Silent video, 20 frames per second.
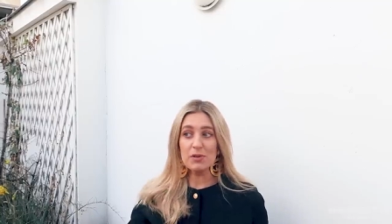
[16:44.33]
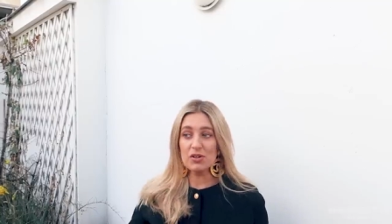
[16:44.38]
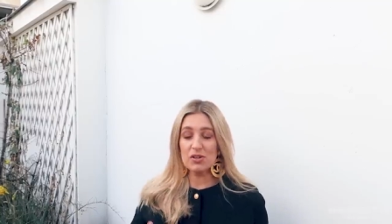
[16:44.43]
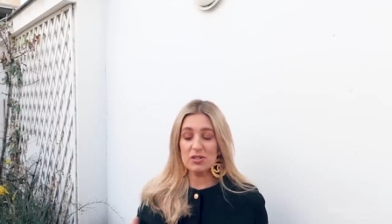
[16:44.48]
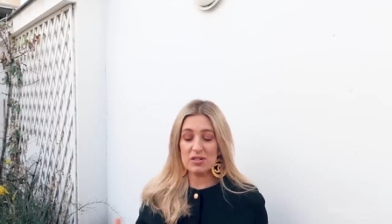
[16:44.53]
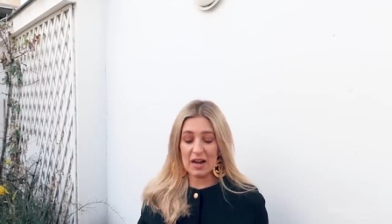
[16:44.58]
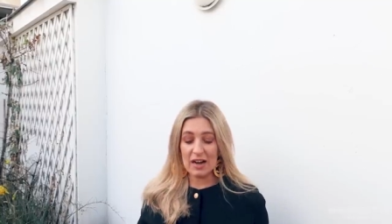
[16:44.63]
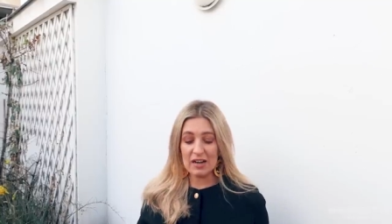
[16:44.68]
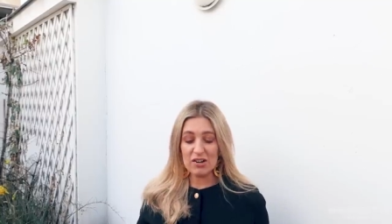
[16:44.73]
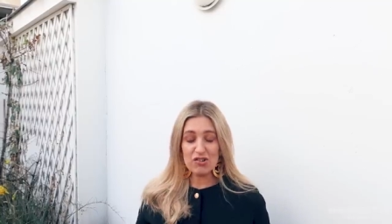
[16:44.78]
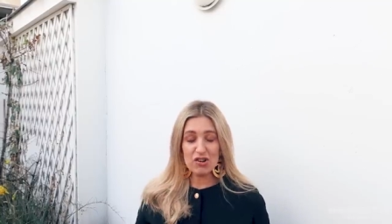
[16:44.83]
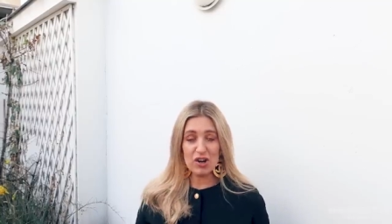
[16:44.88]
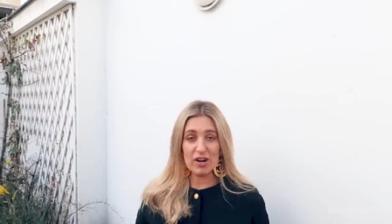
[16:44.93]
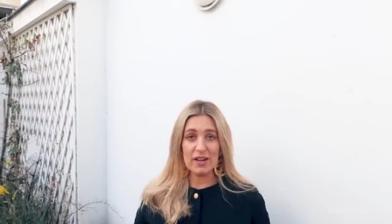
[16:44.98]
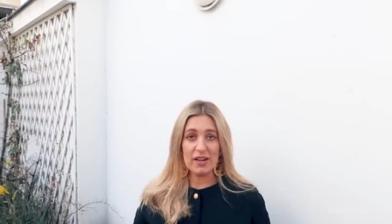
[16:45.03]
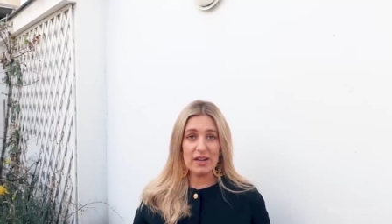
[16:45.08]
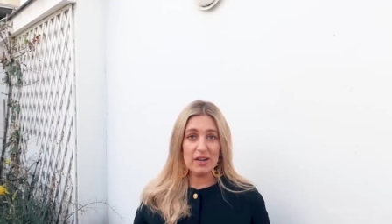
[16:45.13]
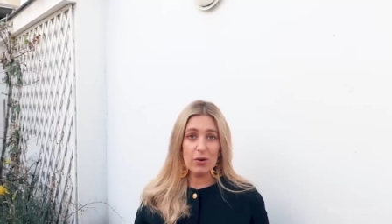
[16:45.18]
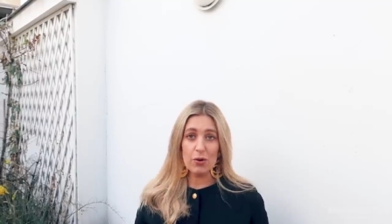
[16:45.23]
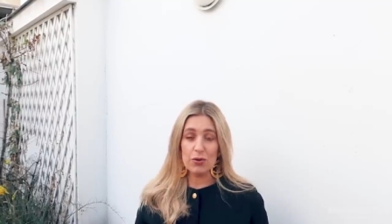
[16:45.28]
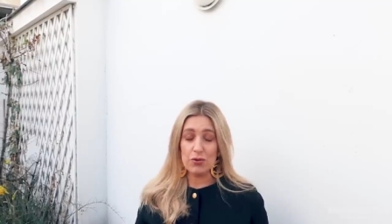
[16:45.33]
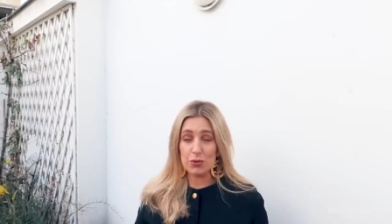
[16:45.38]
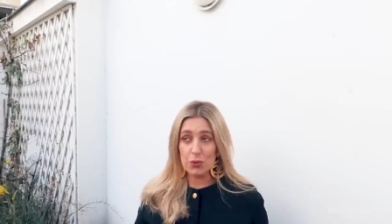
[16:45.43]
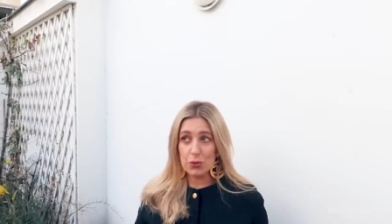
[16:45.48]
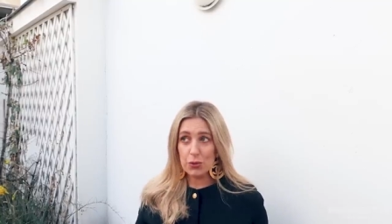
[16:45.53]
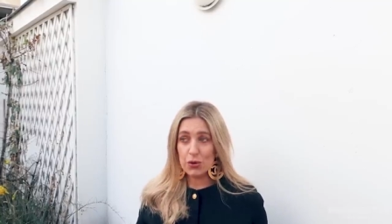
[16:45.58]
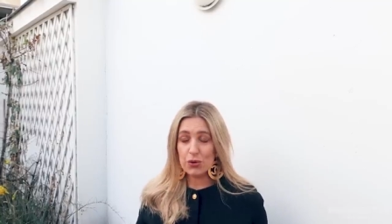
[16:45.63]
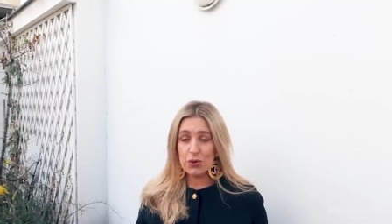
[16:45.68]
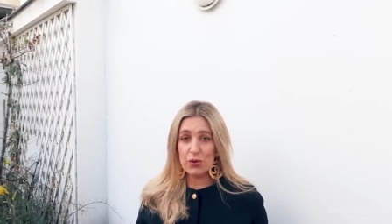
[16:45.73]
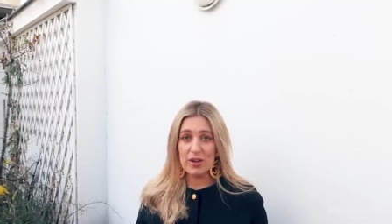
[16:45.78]
because I had a chunk in it on,
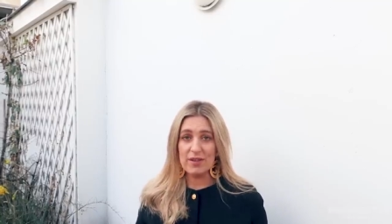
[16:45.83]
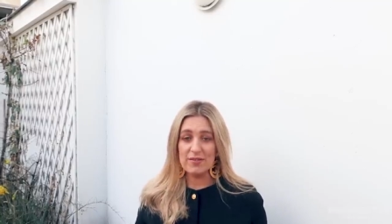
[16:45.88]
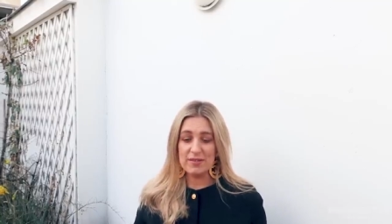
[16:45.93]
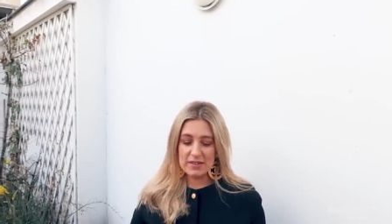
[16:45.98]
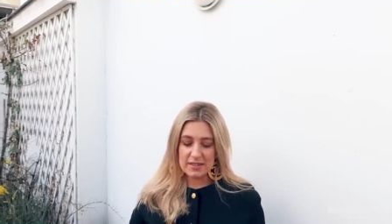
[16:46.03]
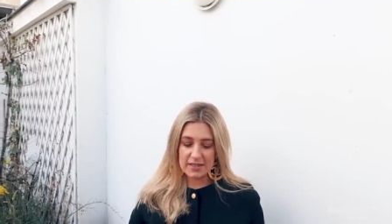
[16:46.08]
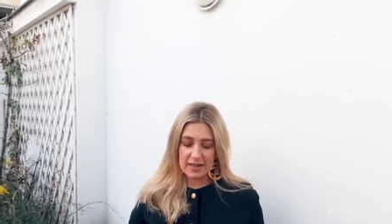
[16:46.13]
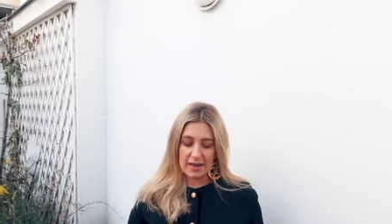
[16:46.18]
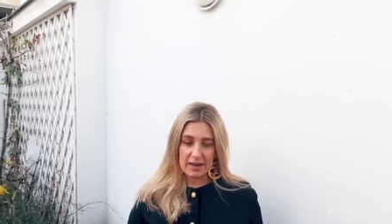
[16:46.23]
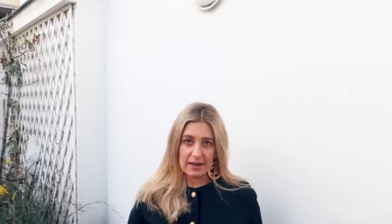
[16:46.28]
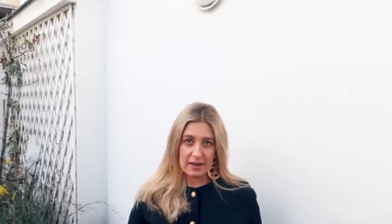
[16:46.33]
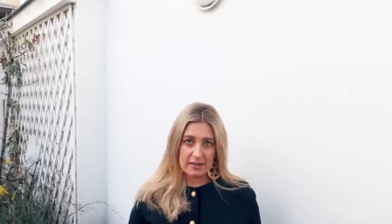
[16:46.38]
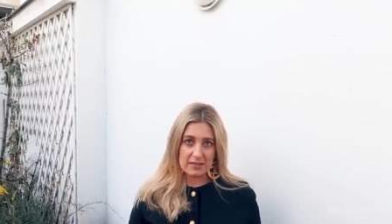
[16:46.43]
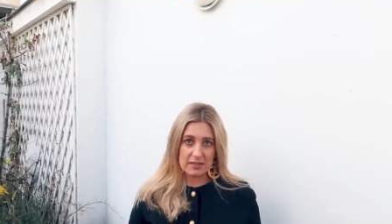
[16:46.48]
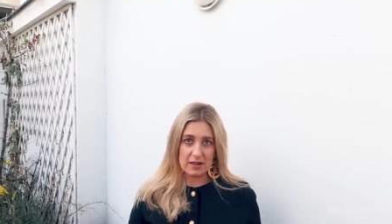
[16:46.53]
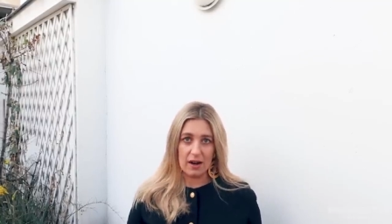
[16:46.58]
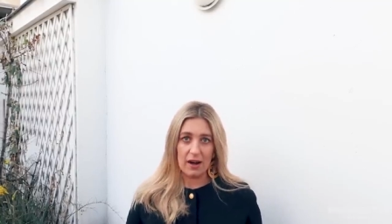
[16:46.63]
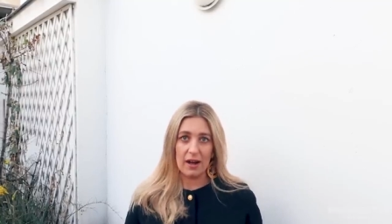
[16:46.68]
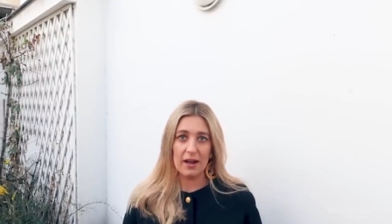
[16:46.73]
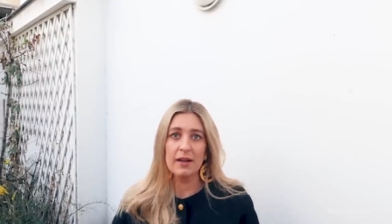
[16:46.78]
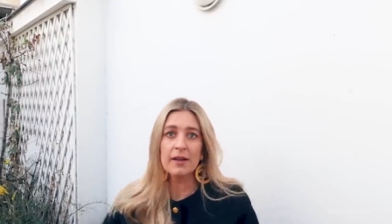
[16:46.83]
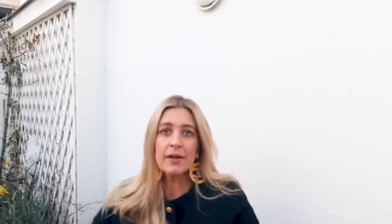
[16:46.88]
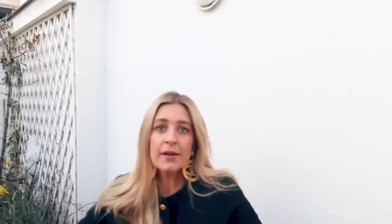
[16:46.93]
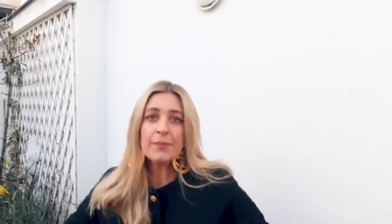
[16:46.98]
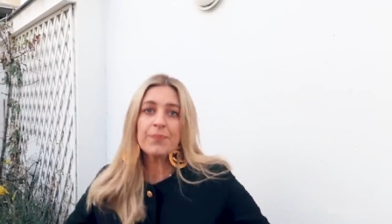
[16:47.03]
you could not even see it in this eye,